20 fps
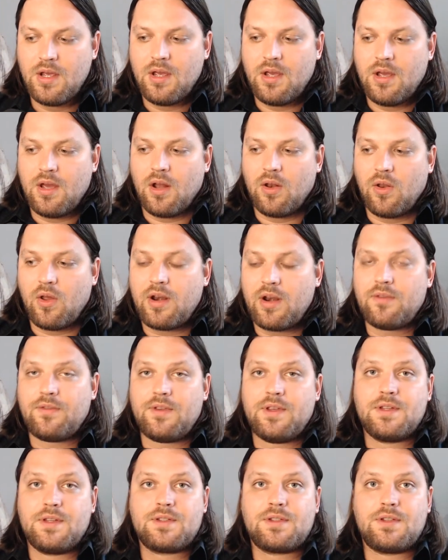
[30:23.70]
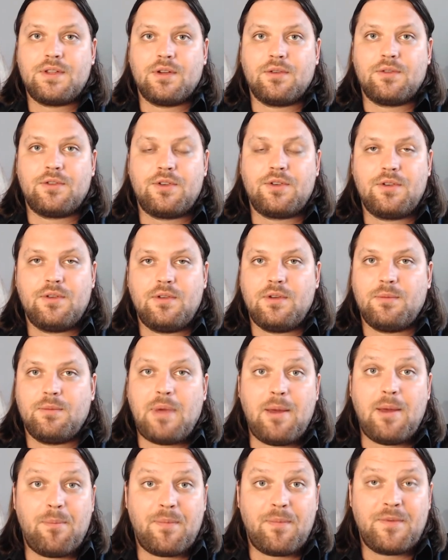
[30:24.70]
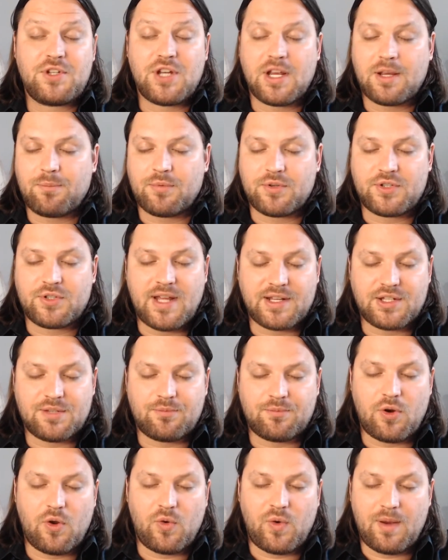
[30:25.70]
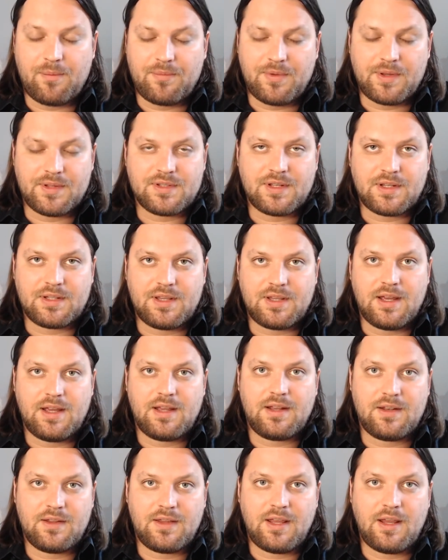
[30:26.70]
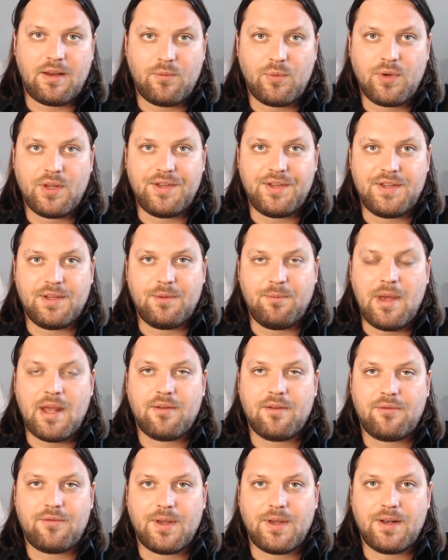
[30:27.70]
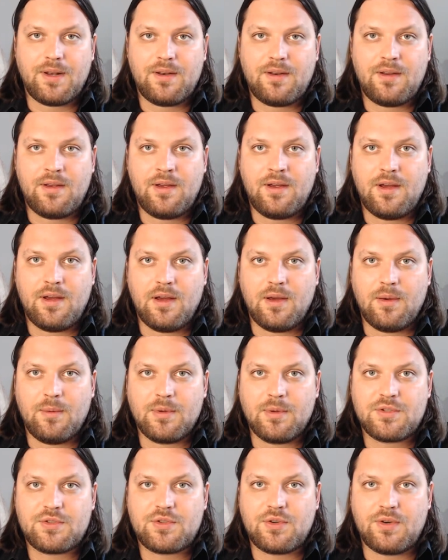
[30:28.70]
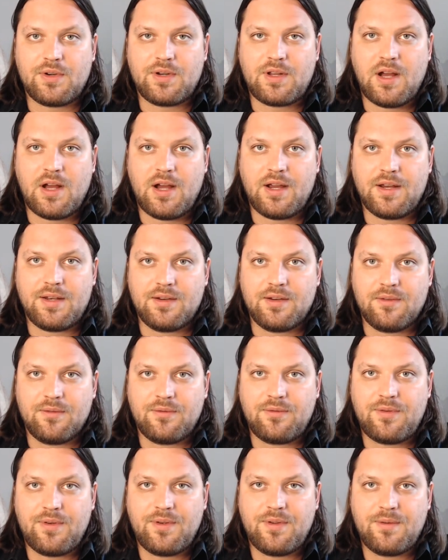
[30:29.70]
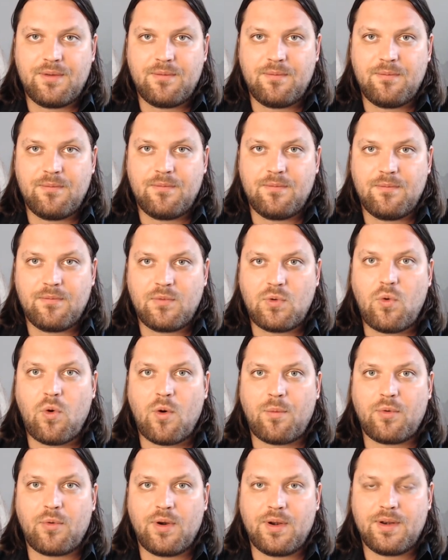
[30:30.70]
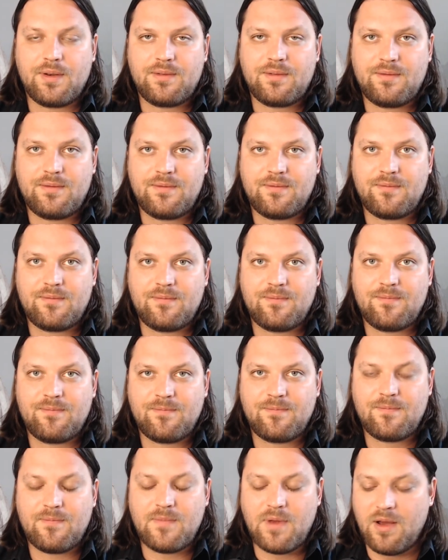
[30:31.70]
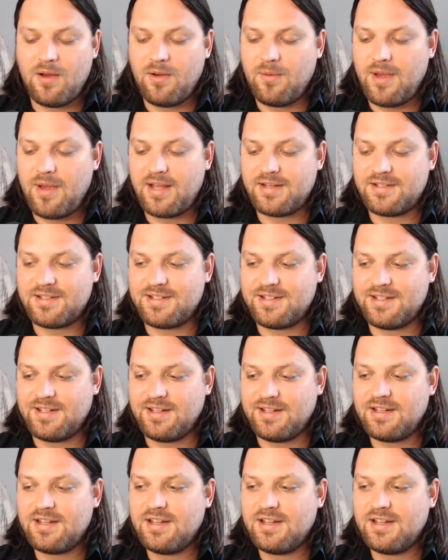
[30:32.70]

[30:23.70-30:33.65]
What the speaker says: lot of these, paycheck protection program, things like that, they really did benefit a certain kind of corporate entity